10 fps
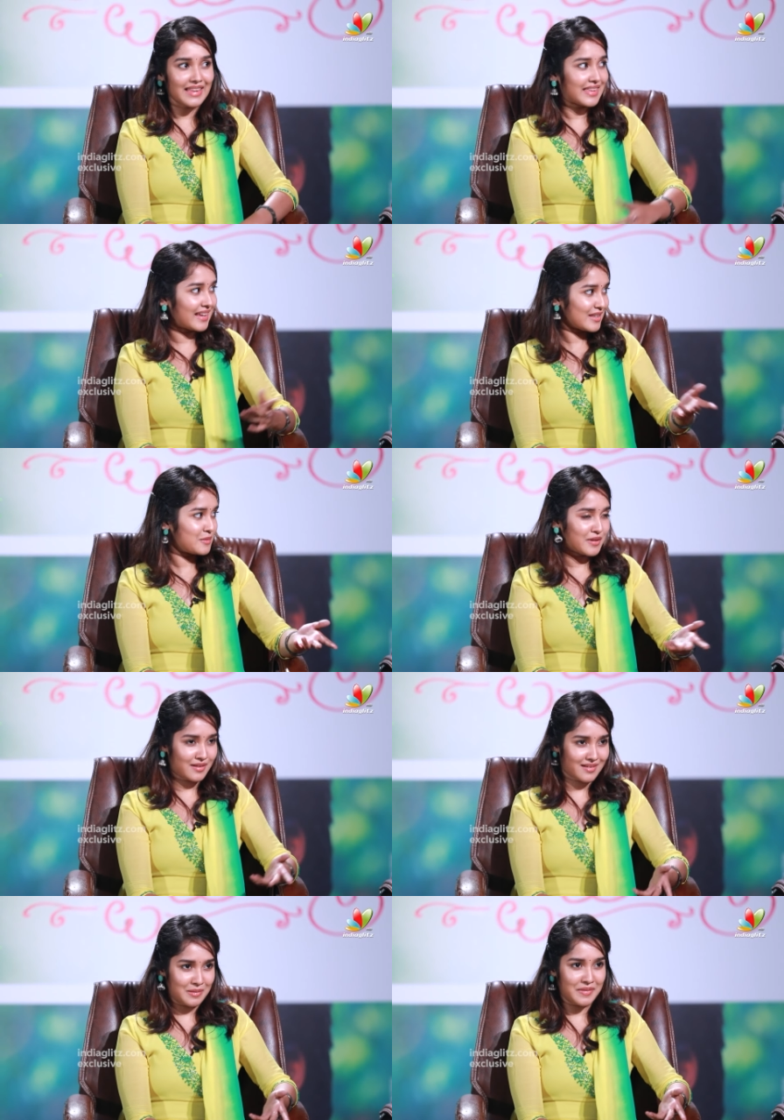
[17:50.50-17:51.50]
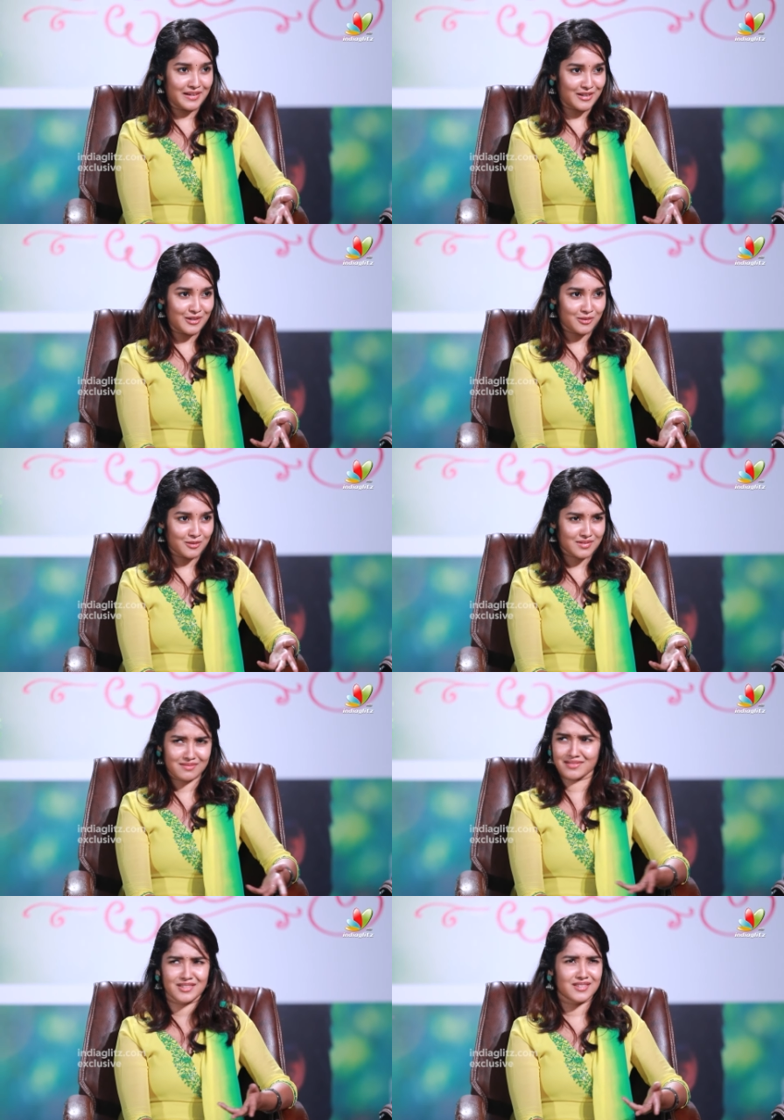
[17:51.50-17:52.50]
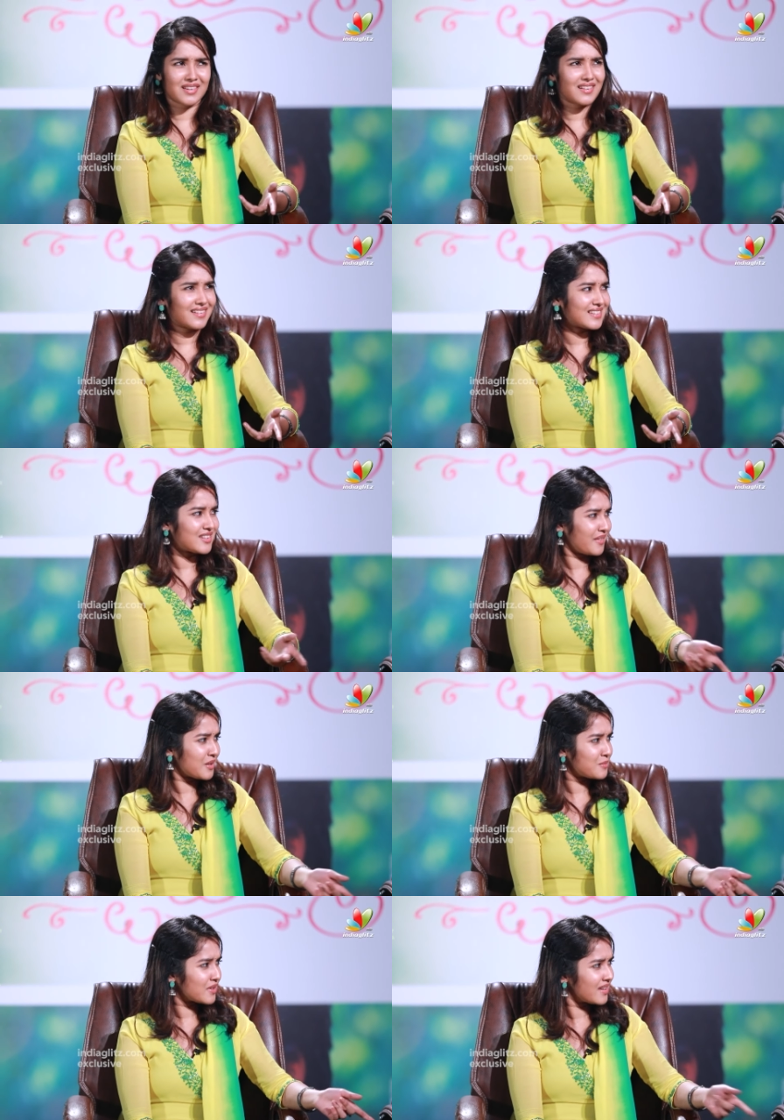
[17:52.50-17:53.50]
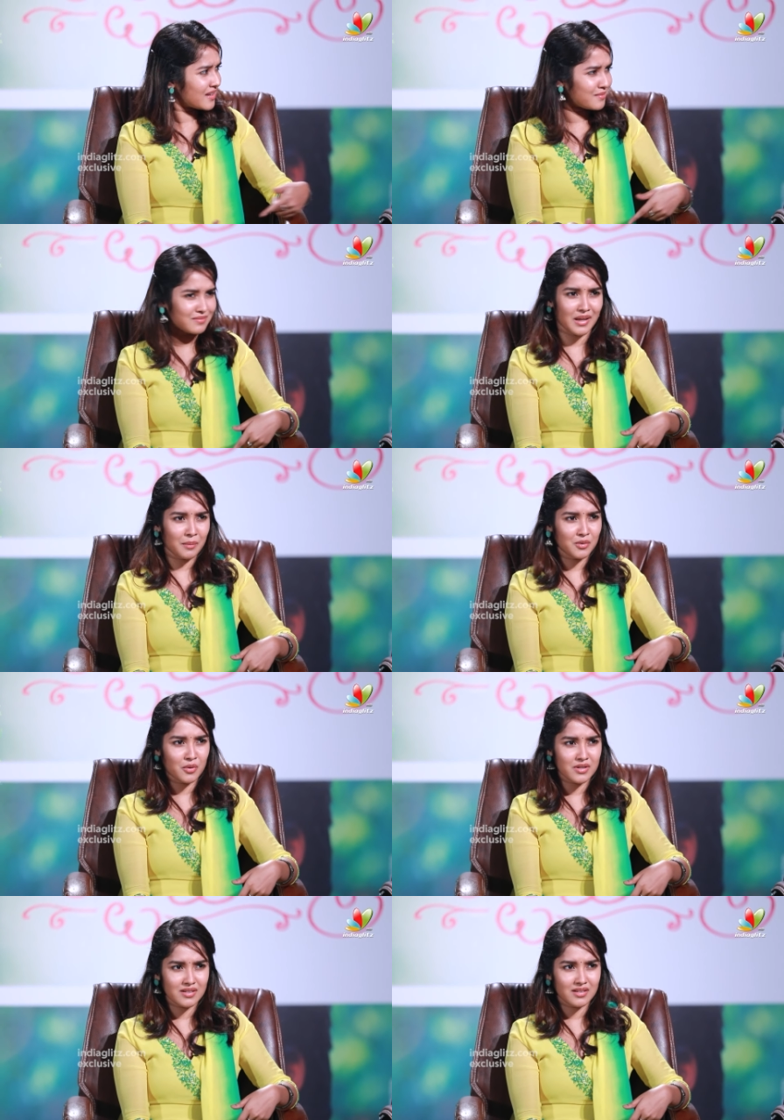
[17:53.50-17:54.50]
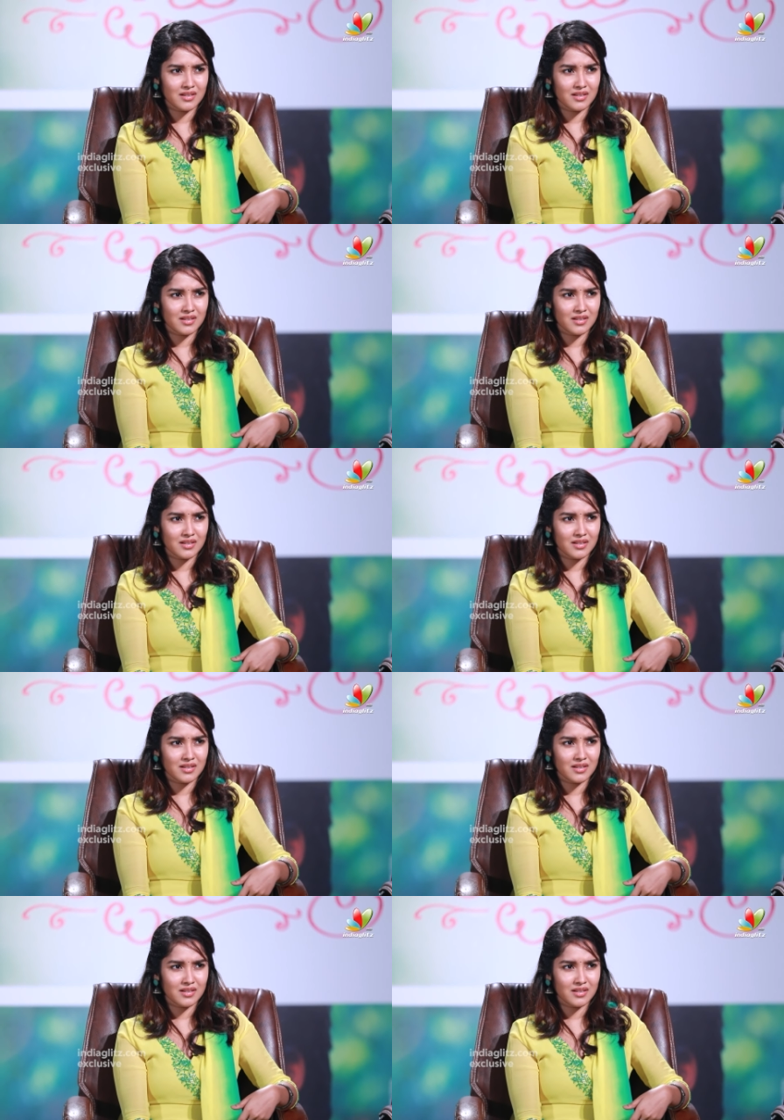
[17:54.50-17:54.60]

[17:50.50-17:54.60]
I think it's been remaked into Chandramukhi in Tamil. What is it?